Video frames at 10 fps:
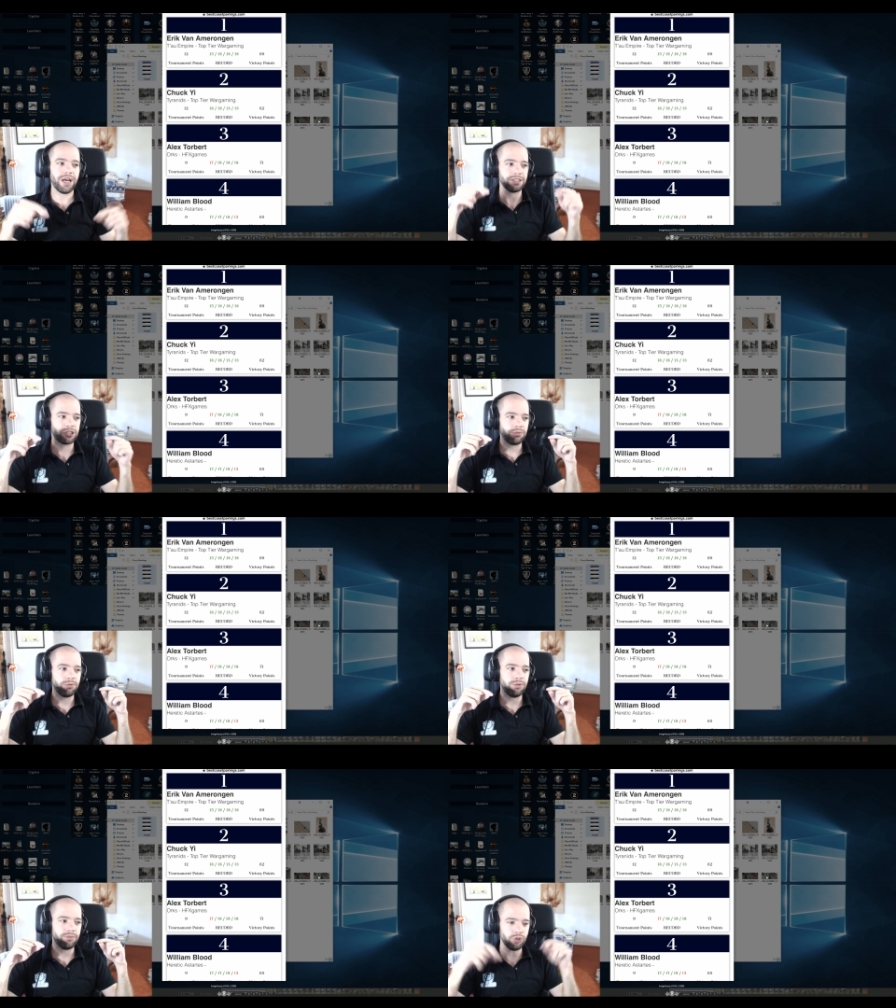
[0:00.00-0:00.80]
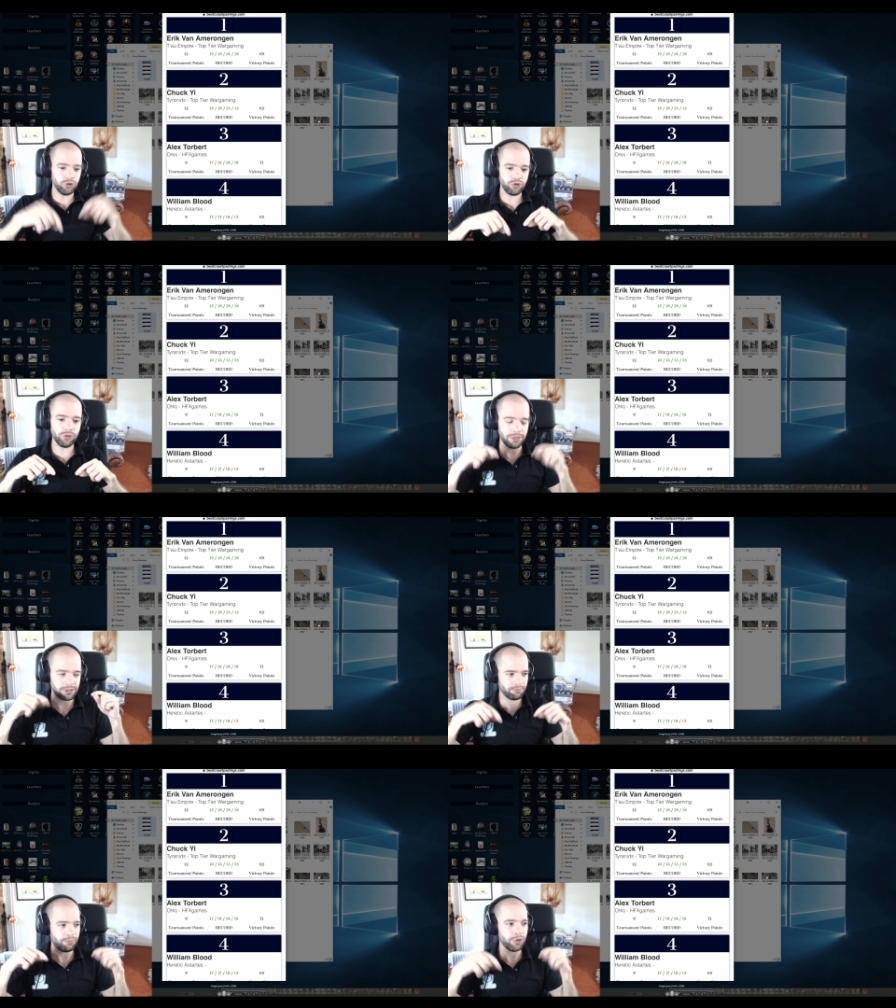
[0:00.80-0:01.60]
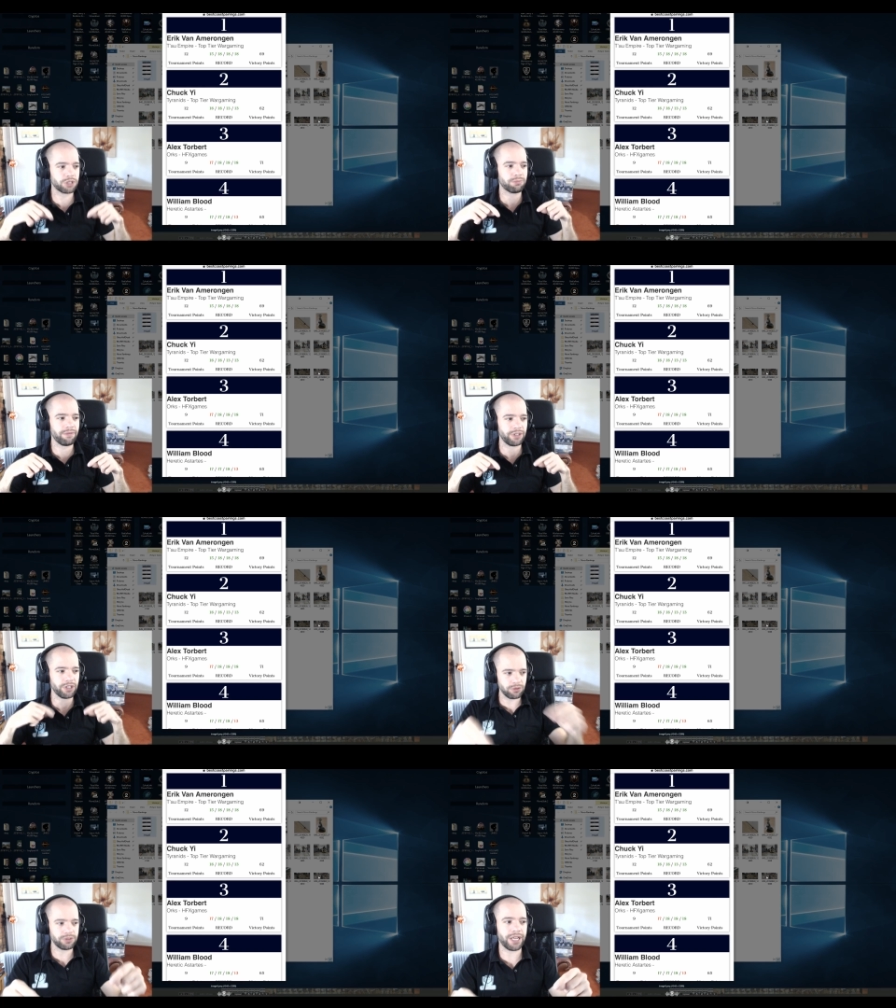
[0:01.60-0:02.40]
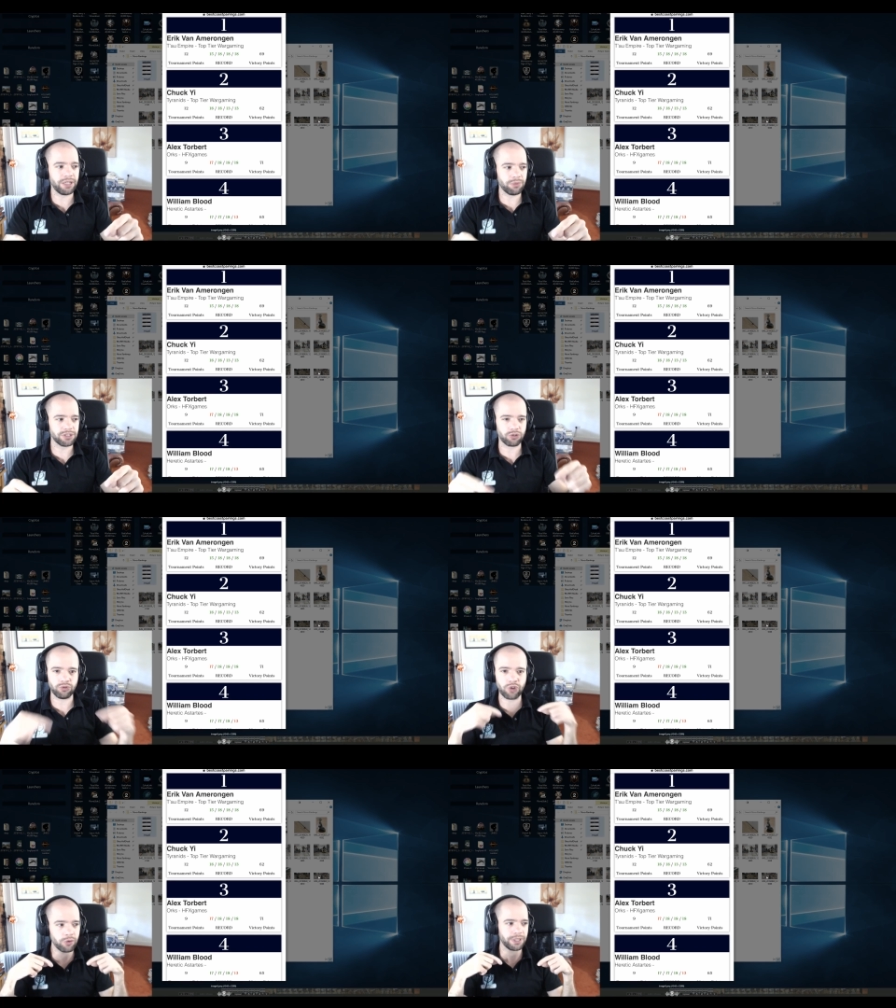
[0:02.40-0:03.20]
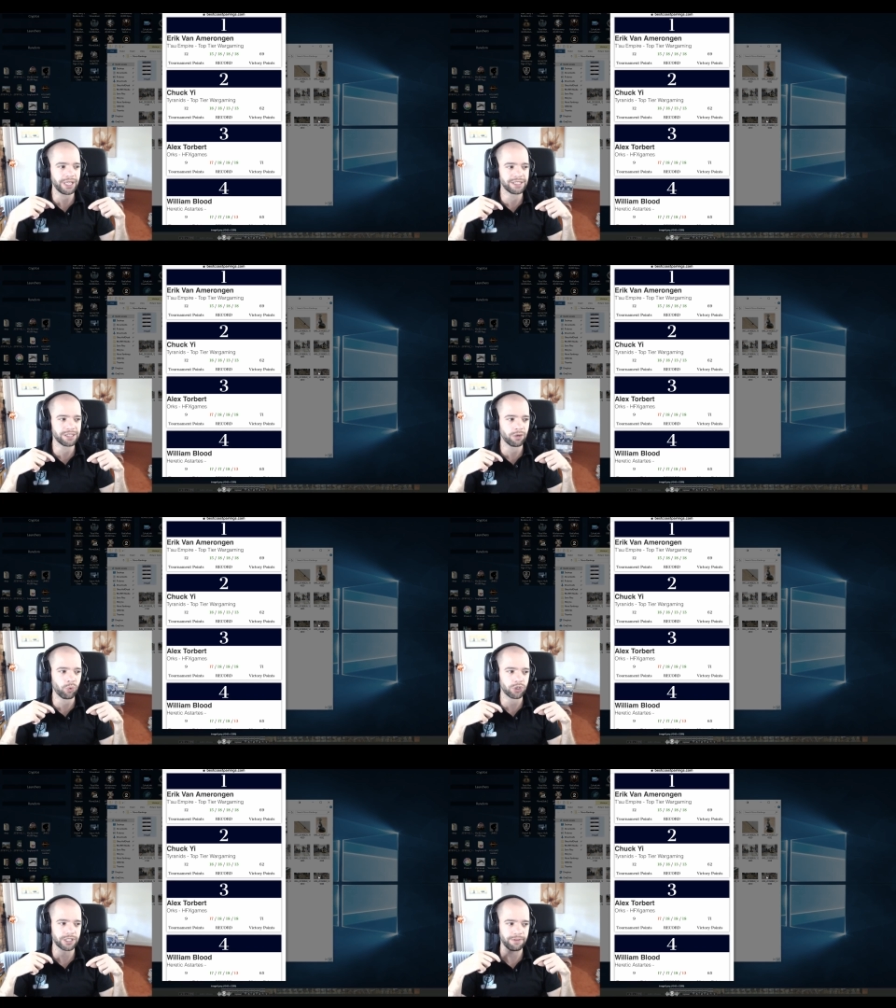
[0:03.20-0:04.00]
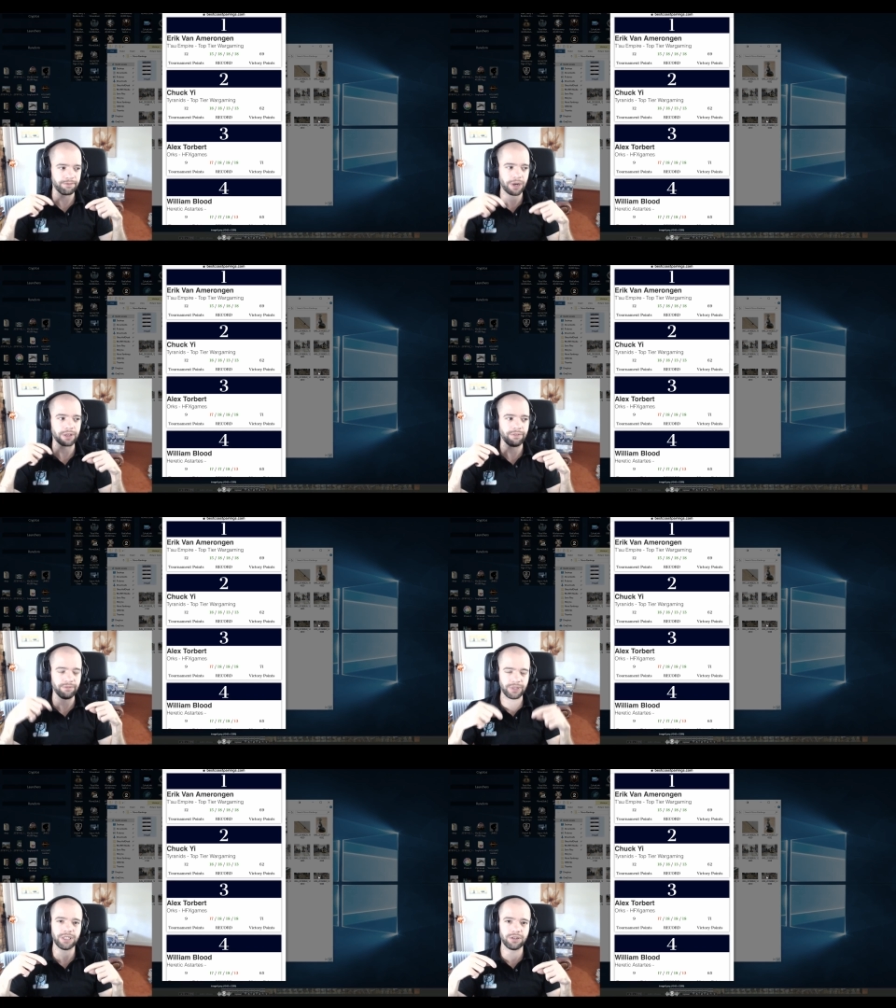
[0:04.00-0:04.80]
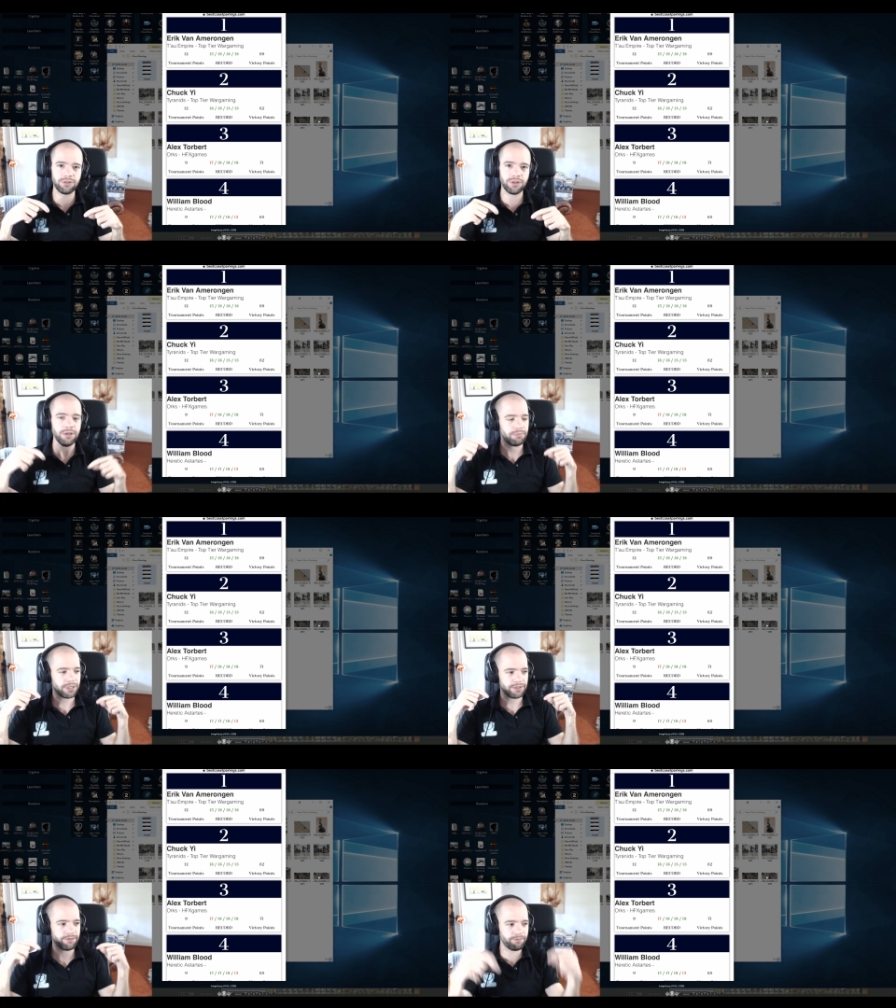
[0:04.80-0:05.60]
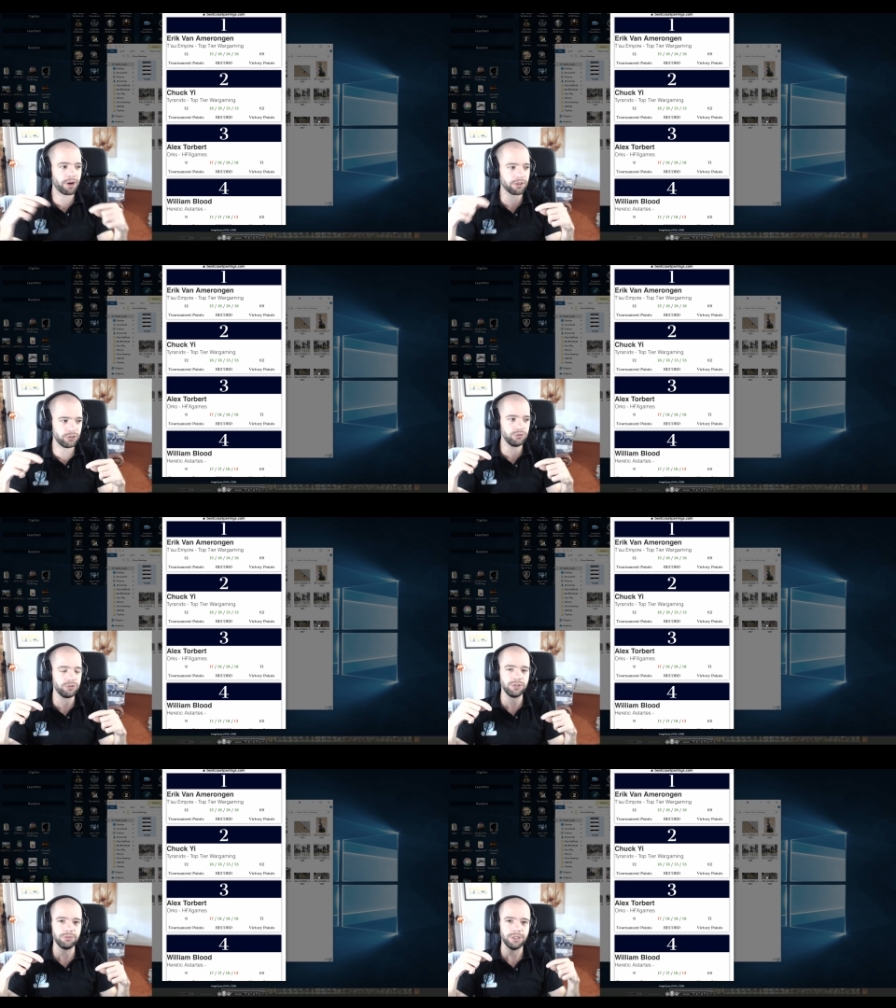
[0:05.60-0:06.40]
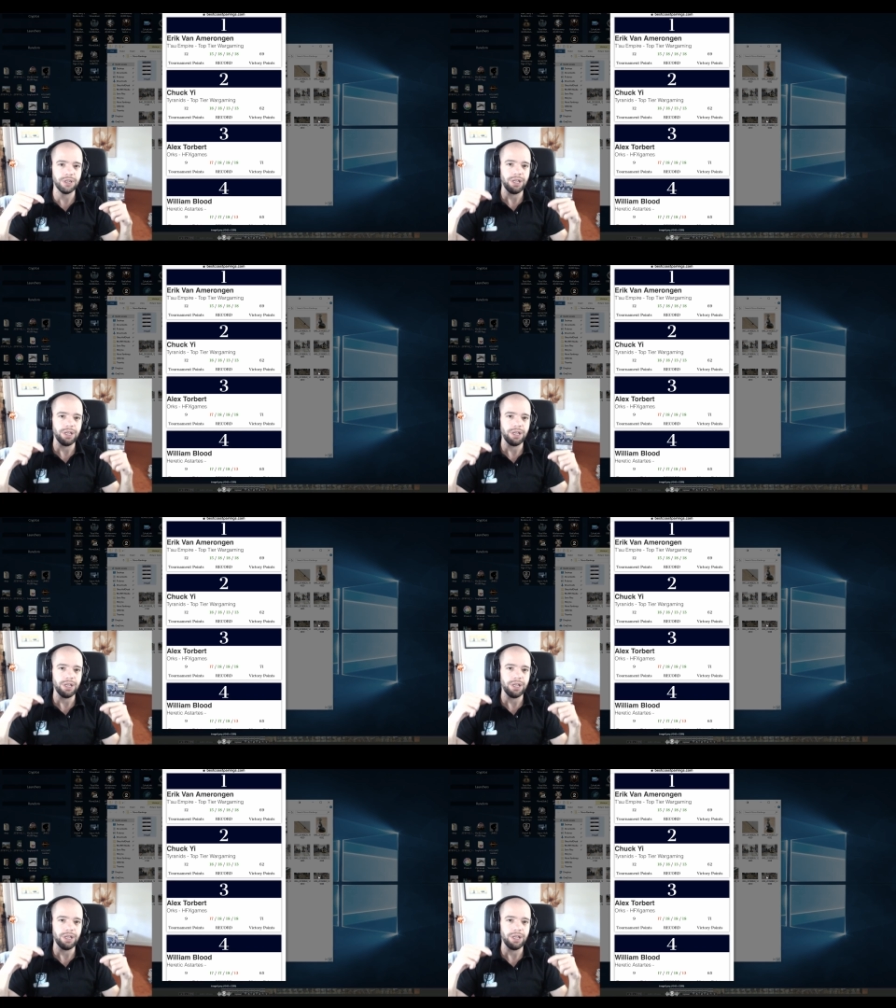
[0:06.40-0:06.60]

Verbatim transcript: and so YouTube doesn't push my video to anyone, so nobody ends up watching the fucking video, because fuck YouTube.